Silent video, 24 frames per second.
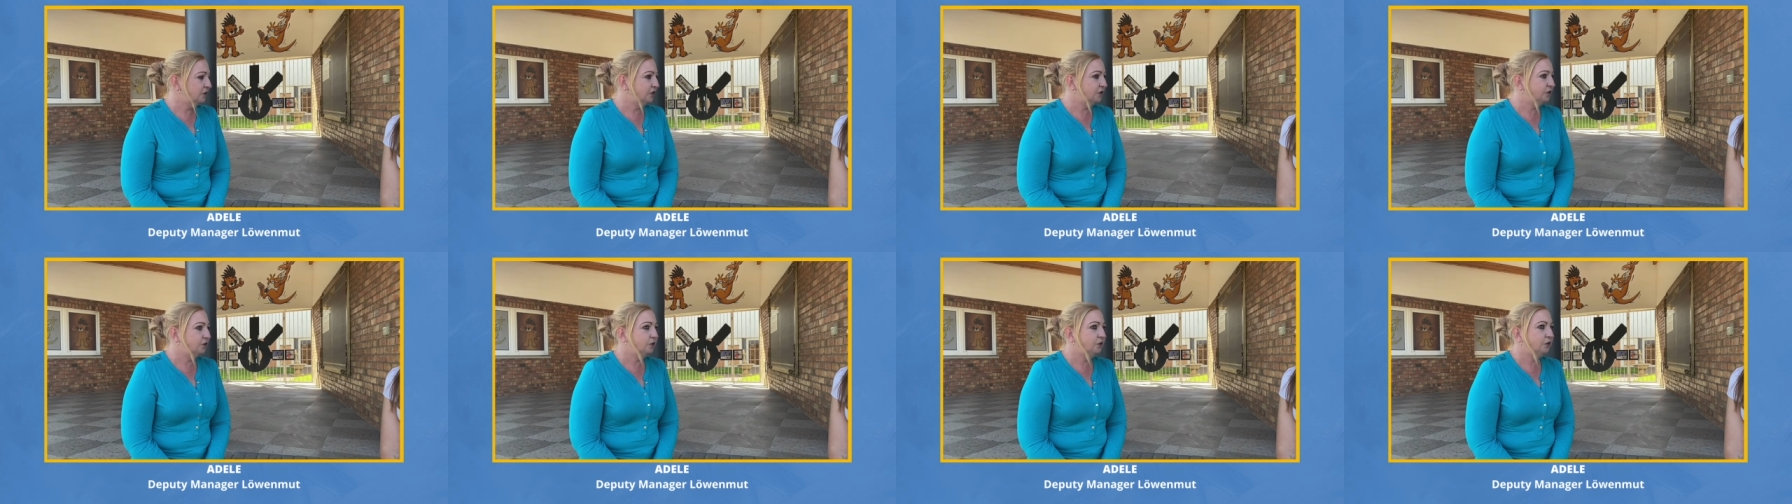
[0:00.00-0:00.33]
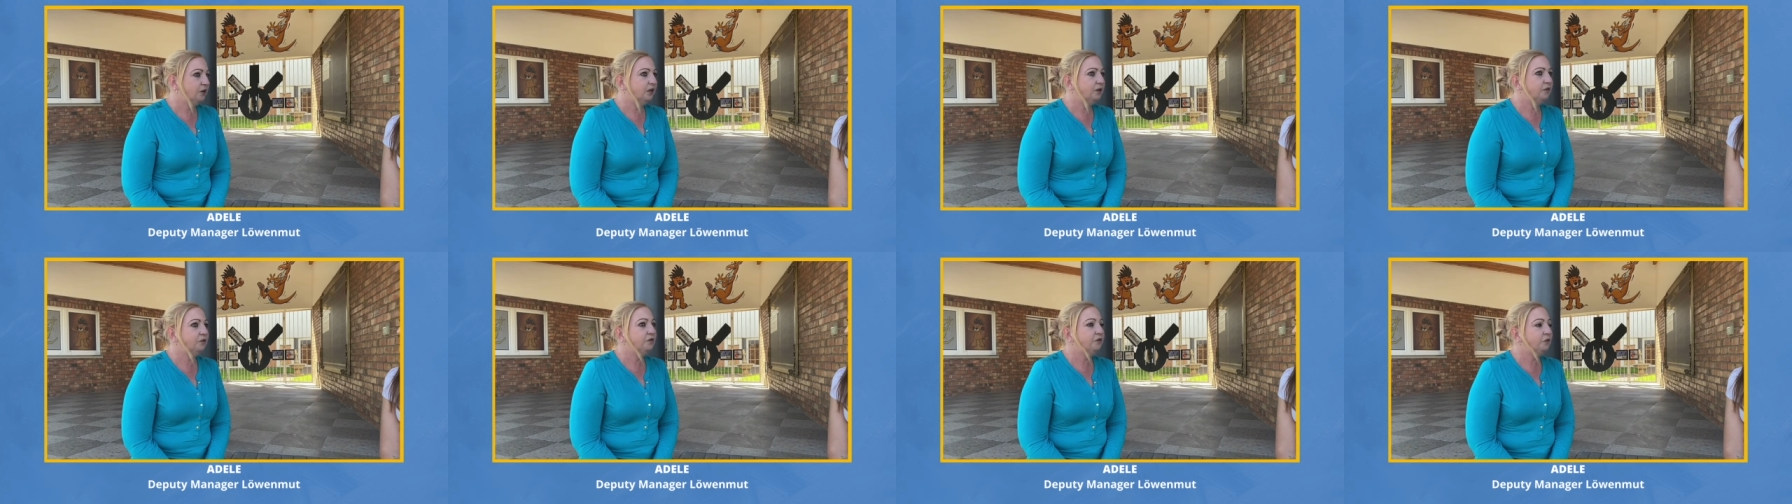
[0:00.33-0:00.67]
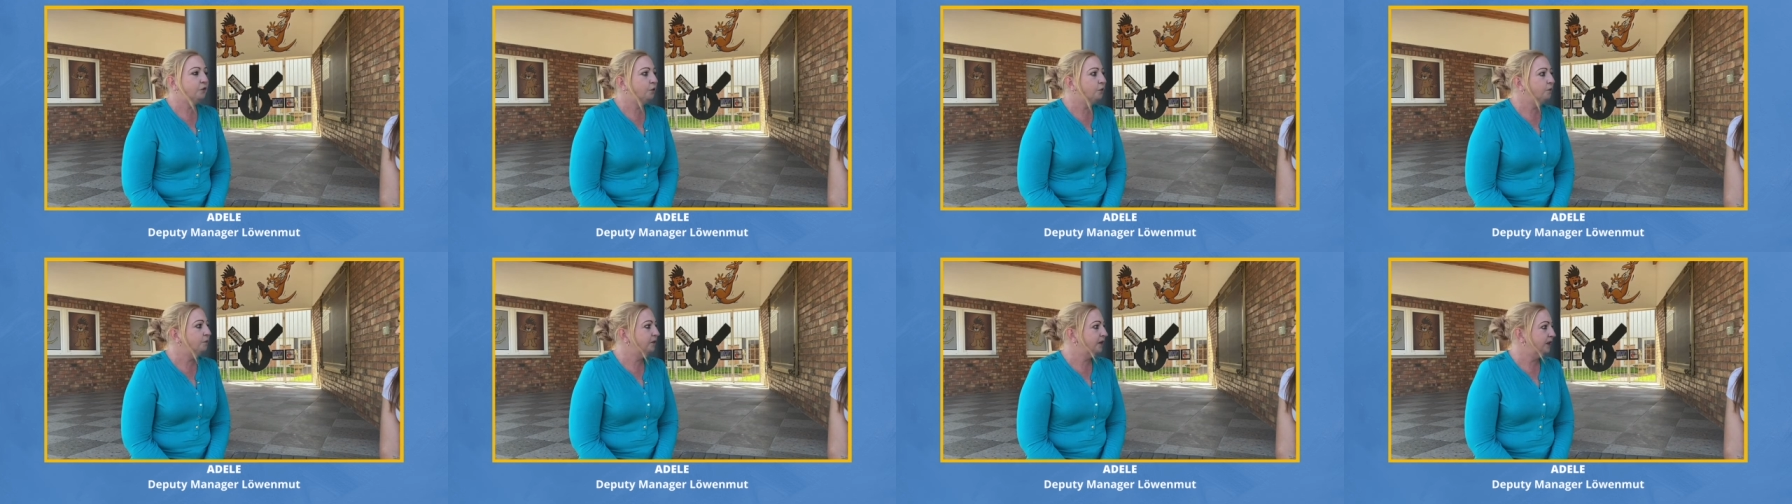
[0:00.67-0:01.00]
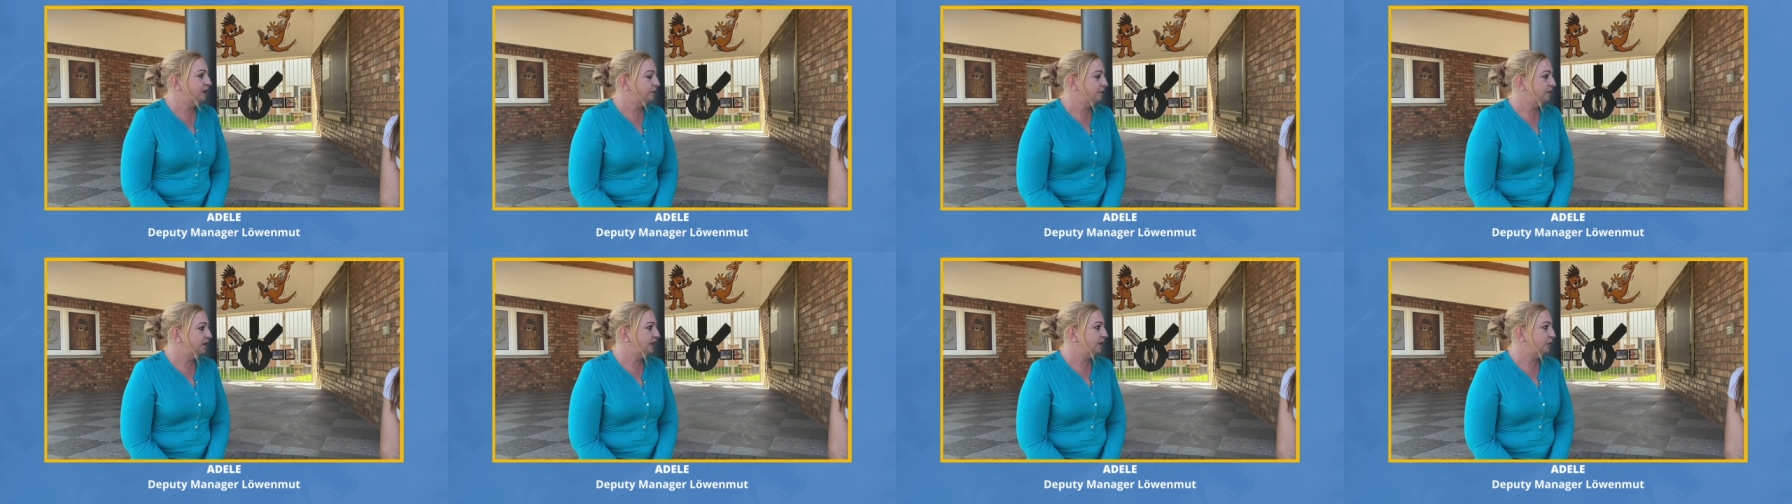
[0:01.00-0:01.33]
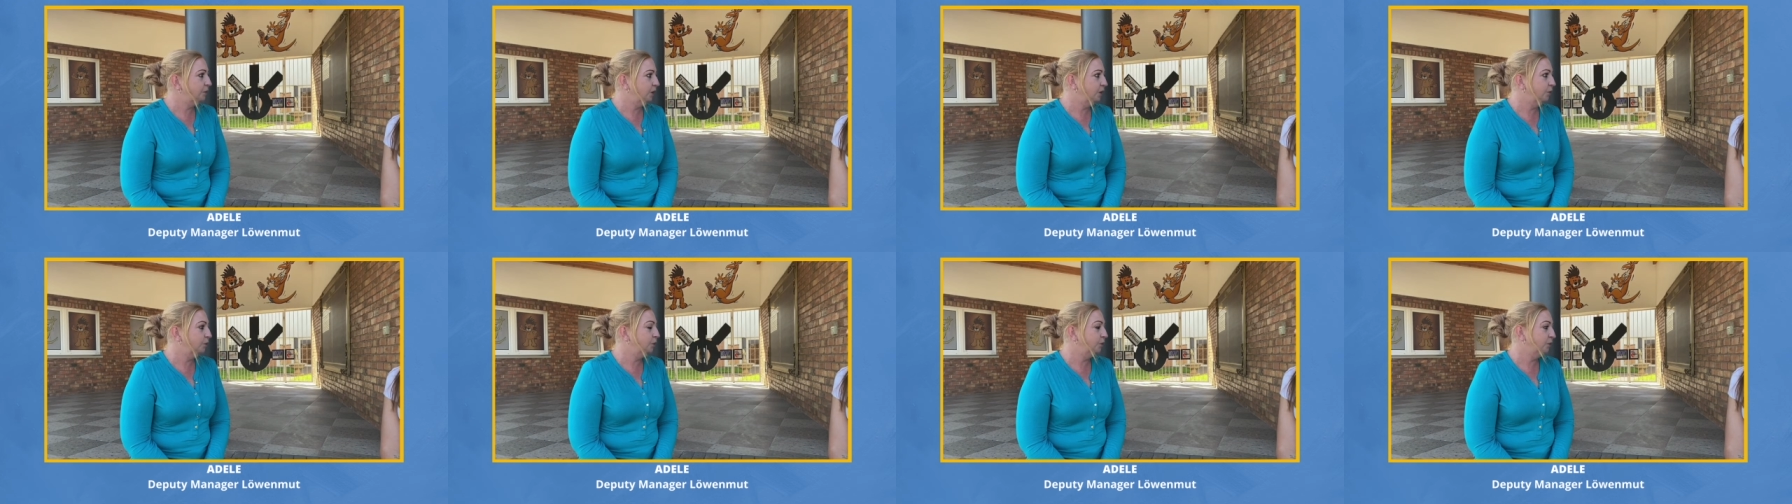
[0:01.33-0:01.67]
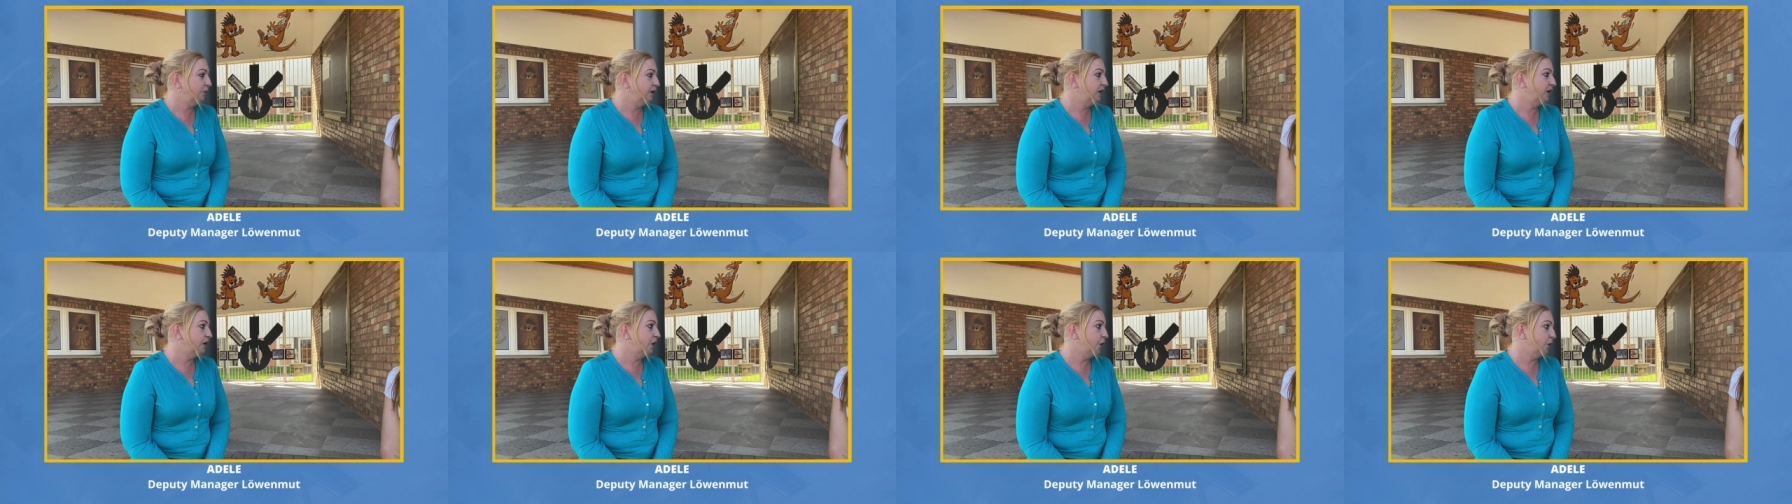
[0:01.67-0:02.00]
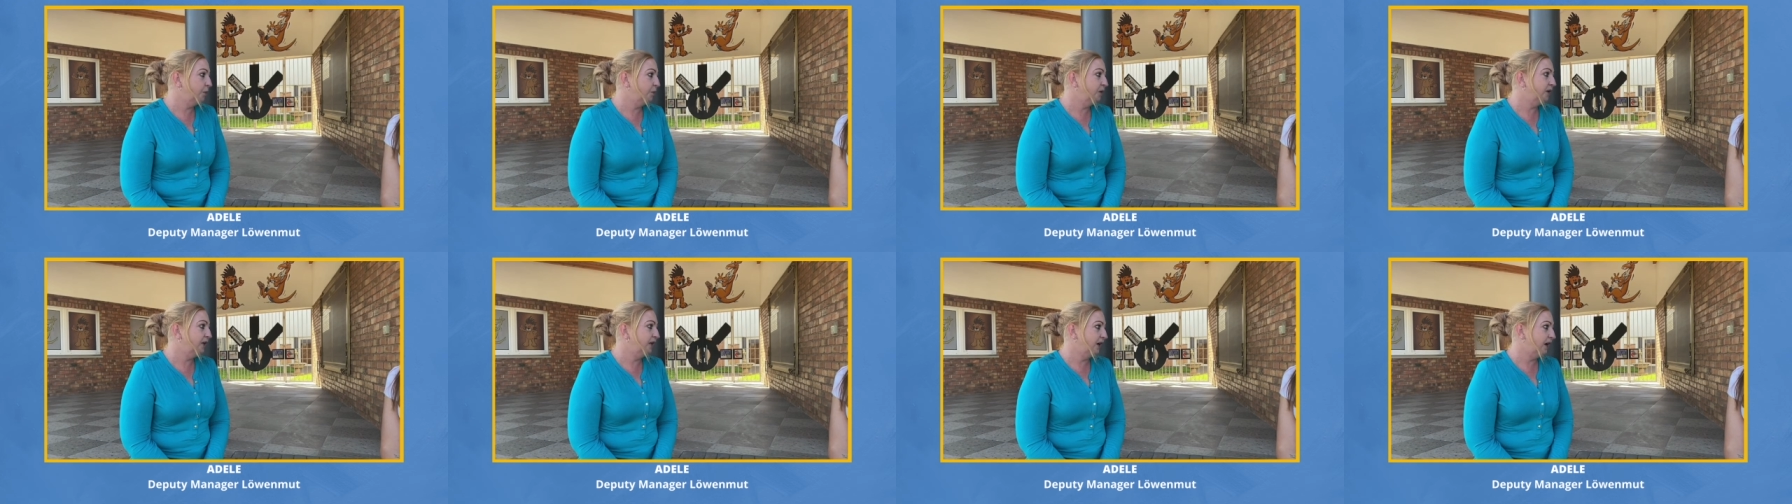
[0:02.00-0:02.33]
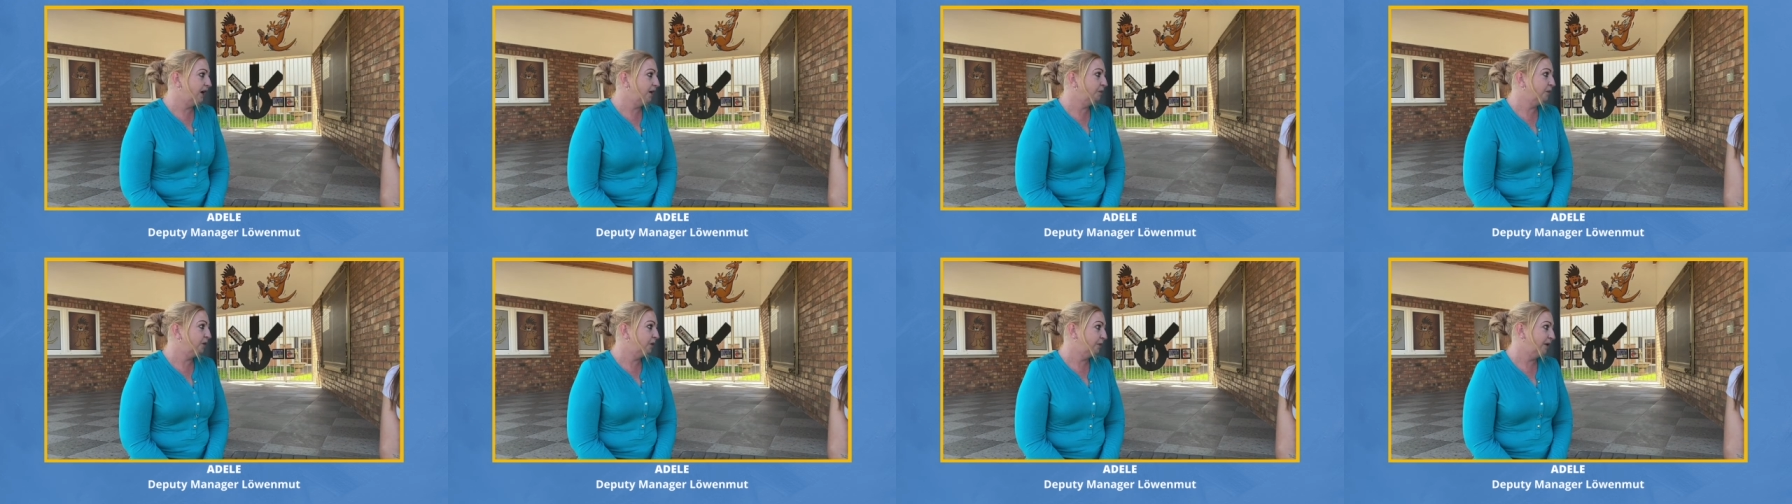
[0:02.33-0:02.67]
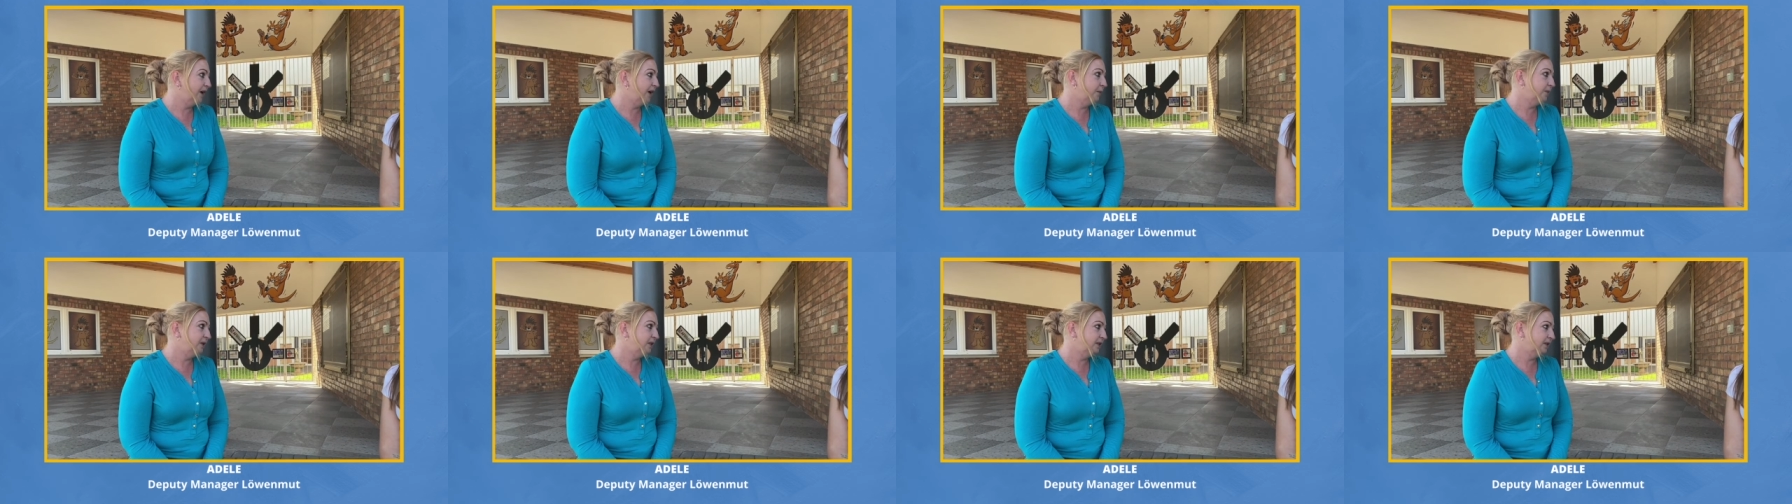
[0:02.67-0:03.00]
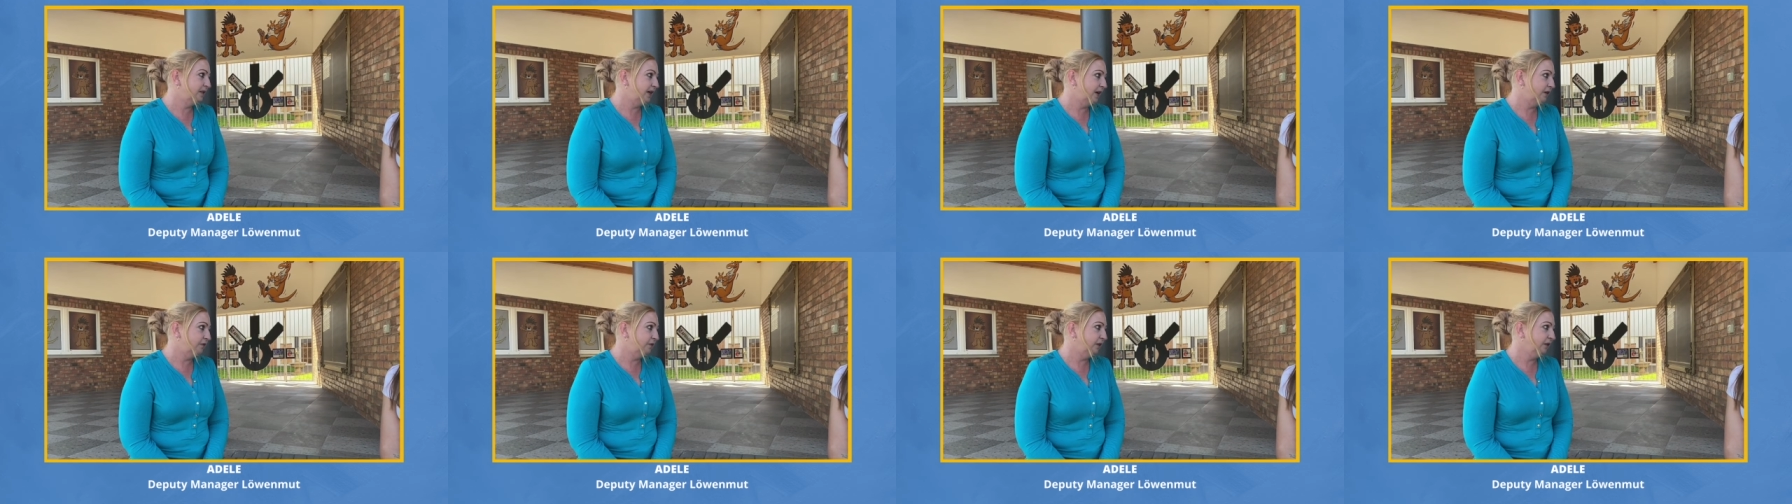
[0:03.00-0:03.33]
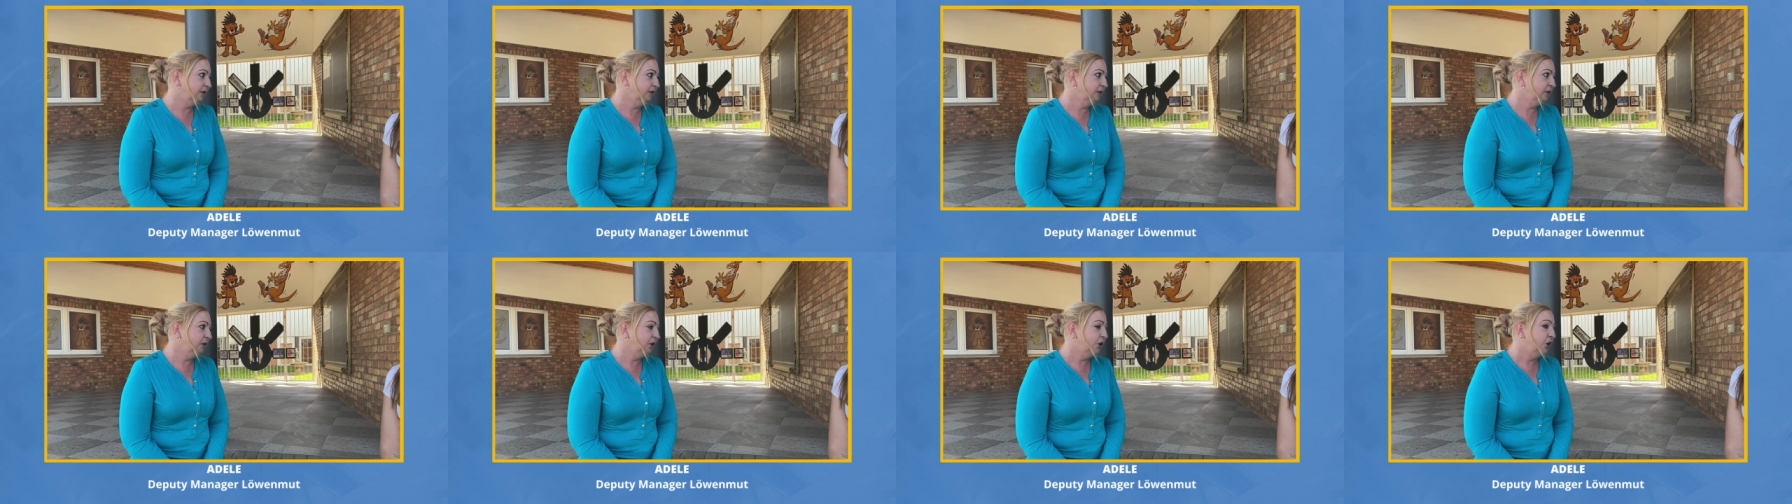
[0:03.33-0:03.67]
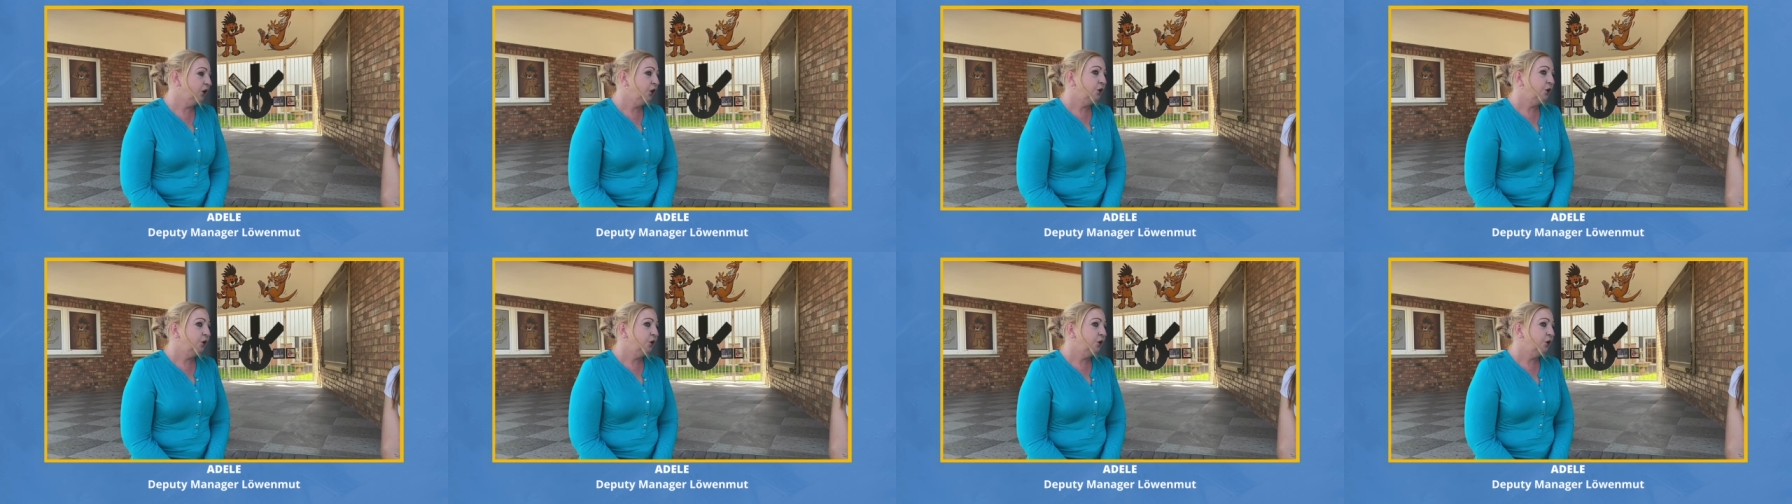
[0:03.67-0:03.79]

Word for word: just to inform them that we will be opening up the baby saver.